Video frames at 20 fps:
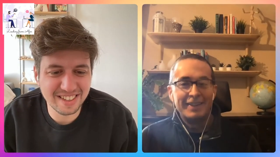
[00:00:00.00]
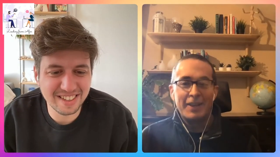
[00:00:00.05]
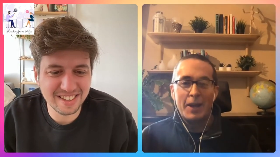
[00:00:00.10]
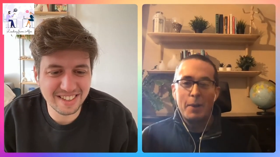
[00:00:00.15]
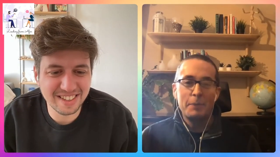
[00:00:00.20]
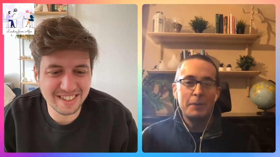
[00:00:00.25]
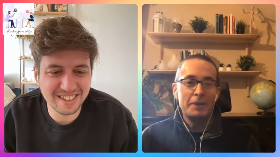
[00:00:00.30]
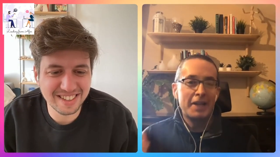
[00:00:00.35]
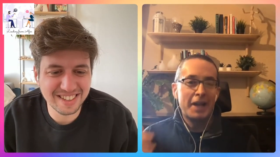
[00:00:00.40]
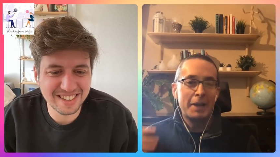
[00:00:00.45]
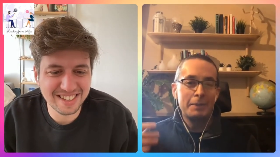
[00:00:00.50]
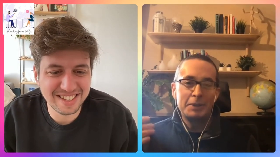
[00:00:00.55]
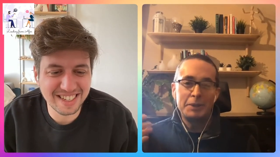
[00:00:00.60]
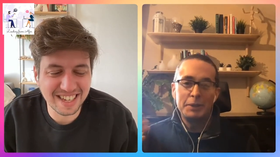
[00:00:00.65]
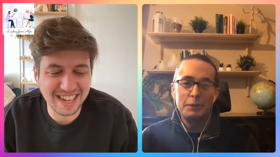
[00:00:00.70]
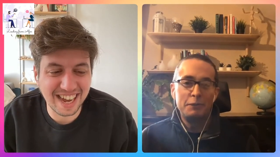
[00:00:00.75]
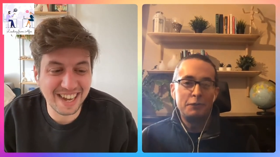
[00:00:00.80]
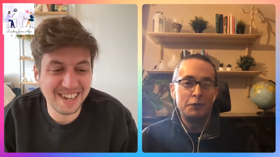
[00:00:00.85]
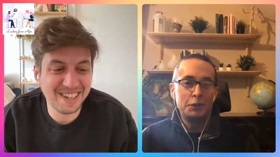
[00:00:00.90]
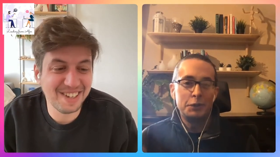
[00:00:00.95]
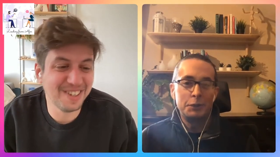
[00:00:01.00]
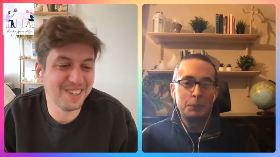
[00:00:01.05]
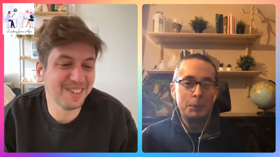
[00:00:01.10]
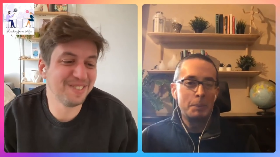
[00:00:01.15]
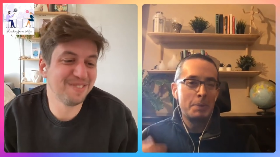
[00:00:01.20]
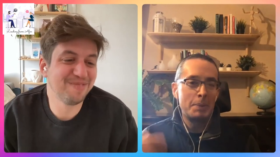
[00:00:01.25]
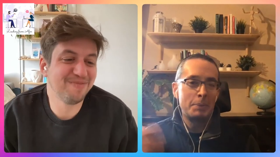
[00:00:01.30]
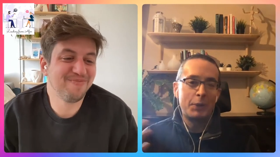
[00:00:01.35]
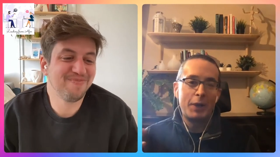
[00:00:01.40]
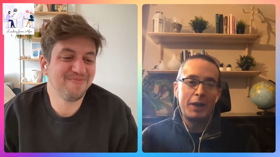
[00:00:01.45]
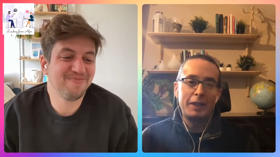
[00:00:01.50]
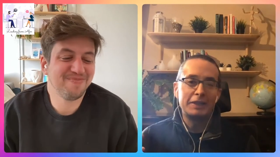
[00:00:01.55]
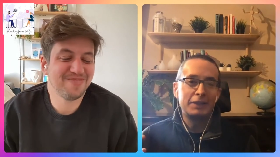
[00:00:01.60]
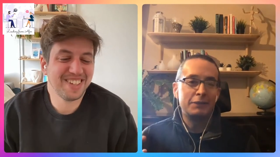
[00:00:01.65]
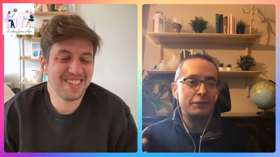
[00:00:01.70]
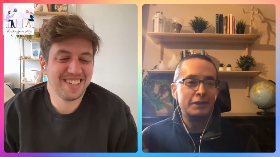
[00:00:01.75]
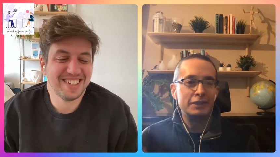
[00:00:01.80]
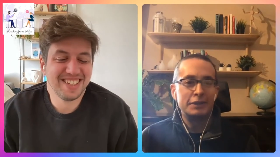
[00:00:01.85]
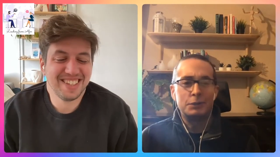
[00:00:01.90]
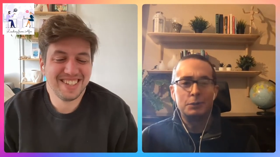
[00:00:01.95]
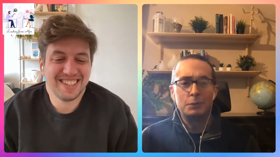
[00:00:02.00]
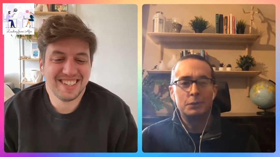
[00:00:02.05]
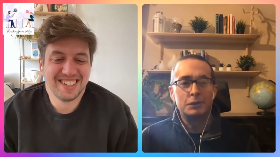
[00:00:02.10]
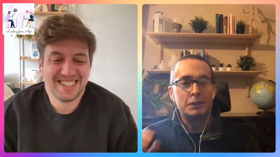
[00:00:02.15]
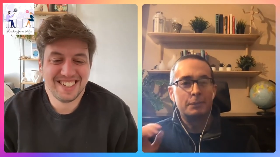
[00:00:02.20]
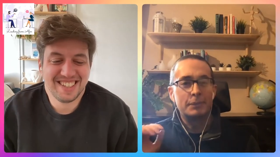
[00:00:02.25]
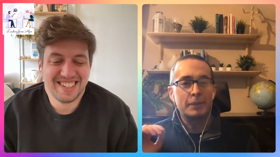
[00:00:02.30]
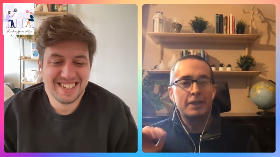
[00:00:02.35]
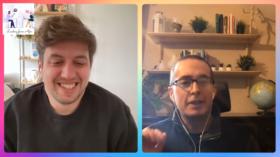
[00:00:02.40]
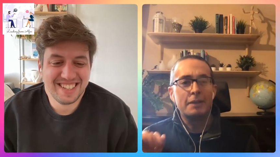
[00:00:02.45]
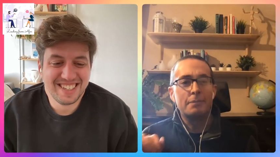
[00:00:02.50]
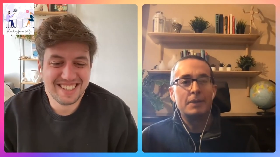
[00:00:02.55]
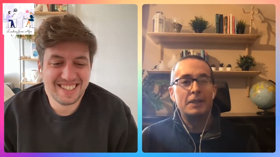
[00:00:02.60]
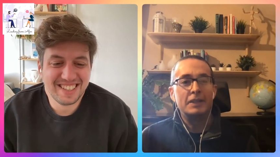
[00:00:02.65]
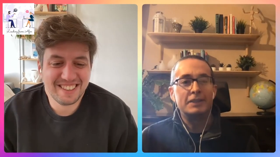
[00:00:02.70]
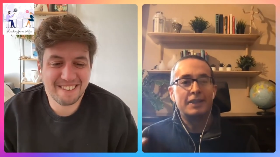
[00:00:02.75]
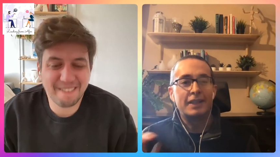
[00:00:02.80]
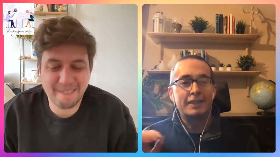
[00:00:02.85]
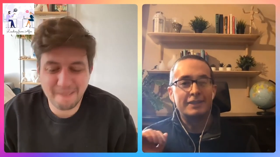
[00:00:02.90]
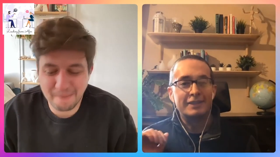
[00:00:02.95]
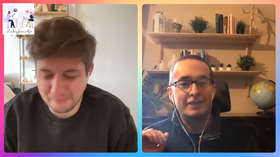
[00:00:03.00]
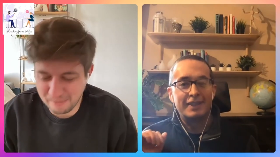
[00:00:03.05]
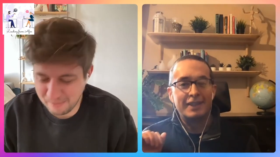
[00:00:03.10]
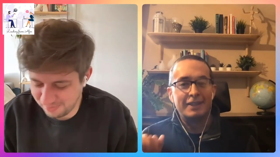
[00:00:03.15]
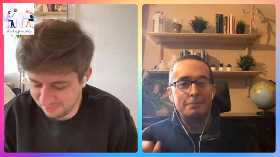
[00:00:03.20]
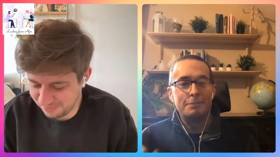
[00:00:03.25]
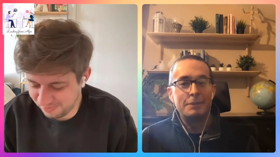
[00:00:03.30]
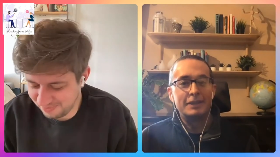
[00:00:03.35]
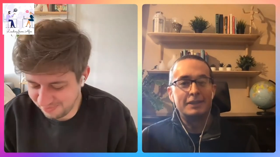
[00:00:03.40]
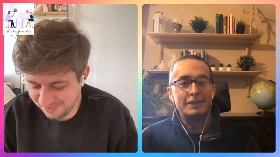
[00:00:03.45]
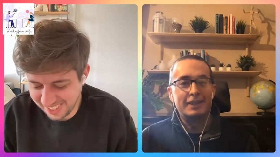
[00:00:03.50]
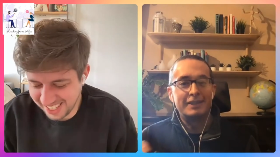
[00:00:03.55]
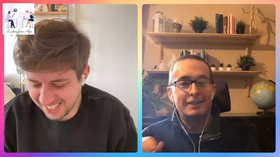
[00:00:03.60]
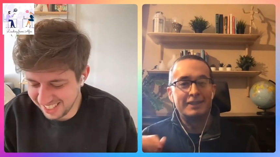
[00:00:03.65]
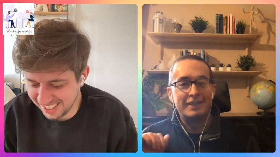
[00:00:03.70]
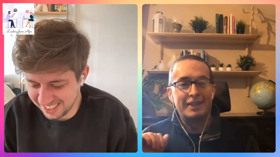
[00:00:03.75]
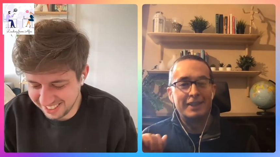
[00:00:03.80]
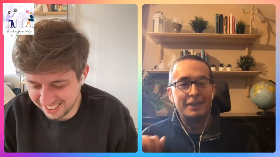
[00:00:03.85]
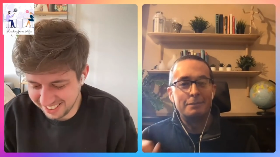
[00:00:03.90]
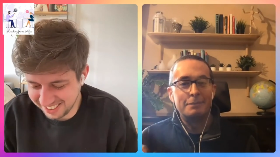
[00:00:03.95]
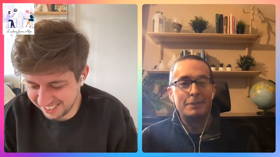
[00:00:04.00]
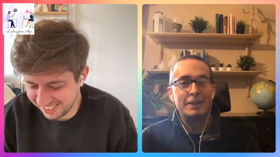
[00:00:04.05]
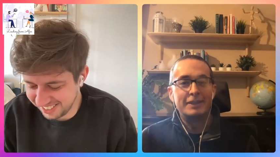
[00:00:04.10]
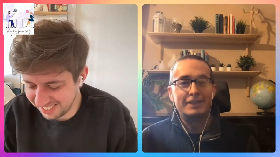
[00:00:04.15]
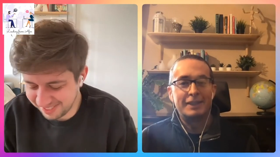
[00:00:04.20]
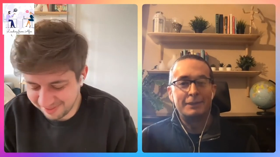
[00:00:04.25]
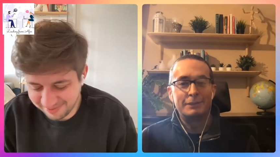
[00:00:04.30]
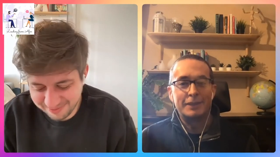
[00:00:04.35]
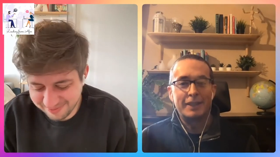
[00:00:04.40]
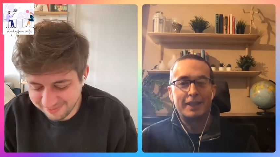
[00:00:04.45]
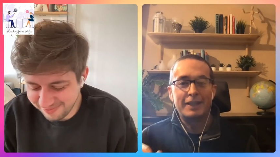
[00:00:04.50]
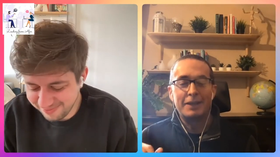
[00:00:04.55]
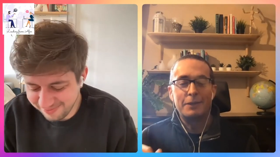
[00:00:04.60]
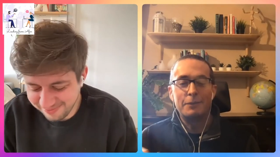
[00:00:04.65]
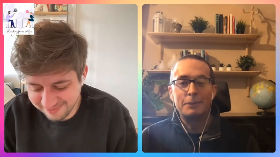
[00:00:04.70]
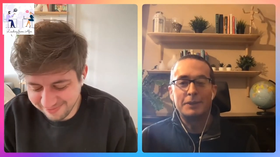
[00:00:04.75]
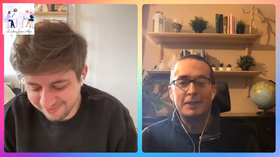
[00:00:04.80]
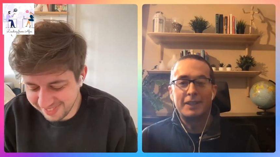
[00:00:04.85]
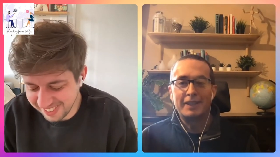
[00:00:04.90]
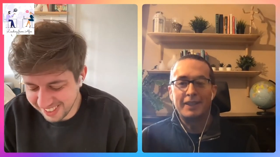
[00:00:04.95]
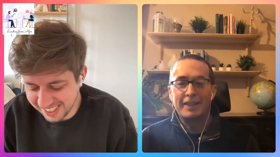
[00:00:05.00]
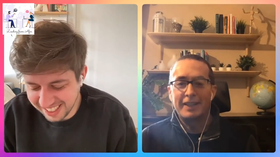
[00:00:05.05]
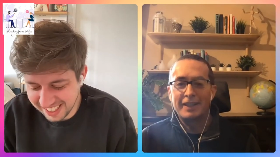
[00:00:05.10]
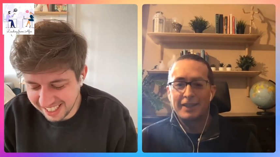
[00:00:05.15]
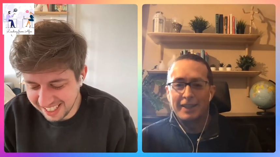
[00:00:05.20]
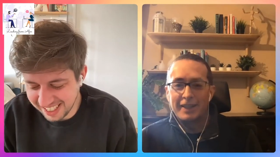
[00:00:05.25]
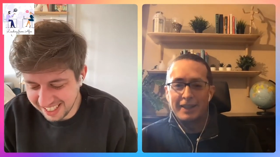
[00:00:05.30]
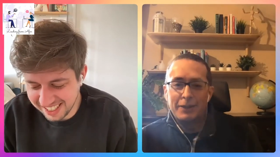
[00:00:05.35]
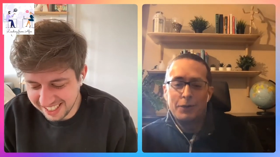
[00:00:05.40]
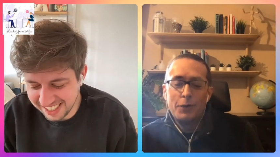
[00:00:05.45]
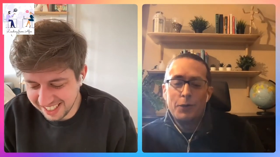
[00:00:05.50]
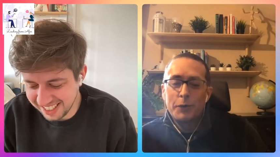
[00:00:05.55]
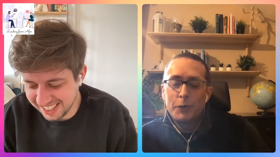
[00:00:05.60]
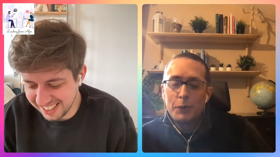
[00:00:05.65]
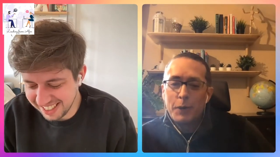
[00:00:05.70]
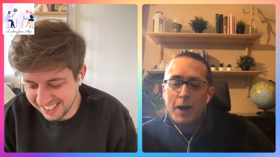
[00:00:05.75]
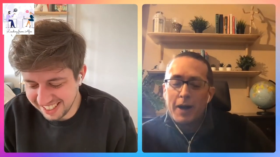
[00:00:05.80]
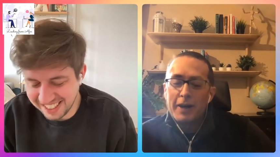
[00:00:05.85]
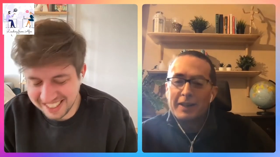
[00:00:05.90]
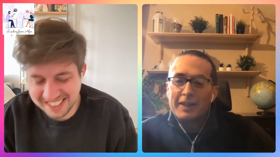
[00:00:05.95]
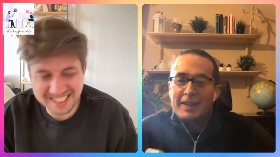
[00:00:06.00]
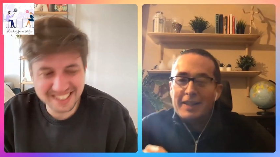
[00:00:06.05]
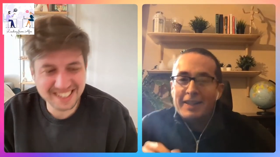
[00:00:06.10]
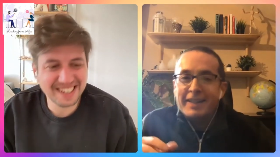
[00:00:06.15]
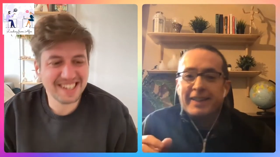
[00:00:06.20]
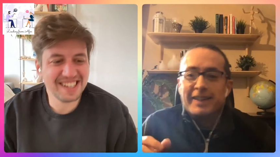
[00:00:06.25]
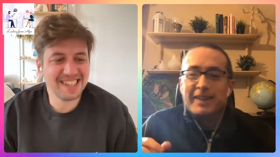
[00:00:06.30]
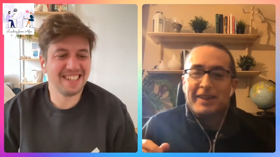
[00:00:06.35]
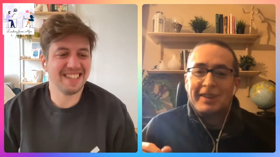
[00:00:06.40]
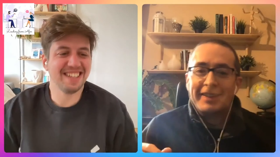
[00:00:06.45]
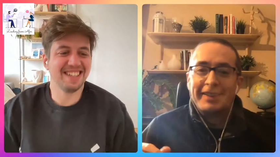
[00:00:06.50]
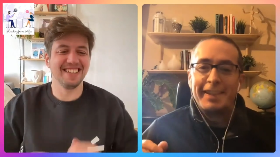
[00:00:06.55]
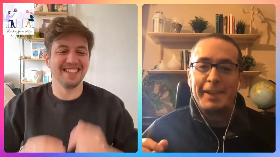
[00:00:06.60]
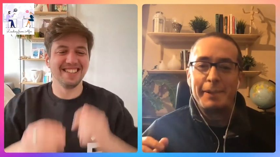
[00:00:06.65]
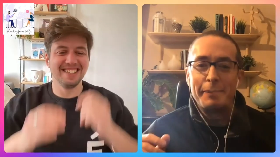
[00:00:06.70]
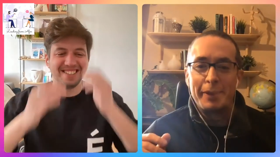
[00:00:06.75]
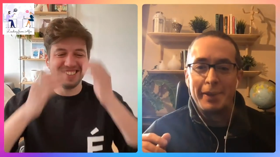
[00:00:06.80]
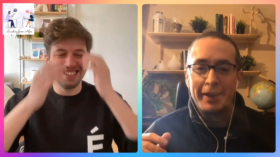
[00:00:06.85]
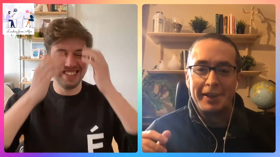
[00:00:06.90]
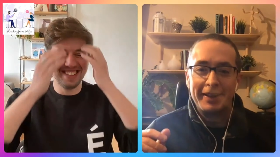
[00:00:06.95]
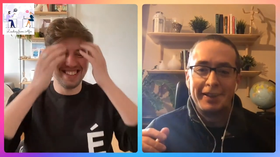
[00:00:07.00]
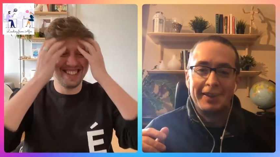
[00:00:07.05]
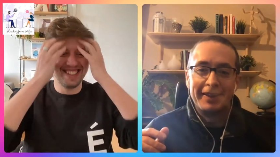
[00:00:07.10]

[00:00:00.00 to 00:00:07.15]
Speaker 1: How many times InVision when people are asking me these tools, I'm like, yeah, dot design, Maze. I was like almost on like on like an auto hotkey uh, type thing.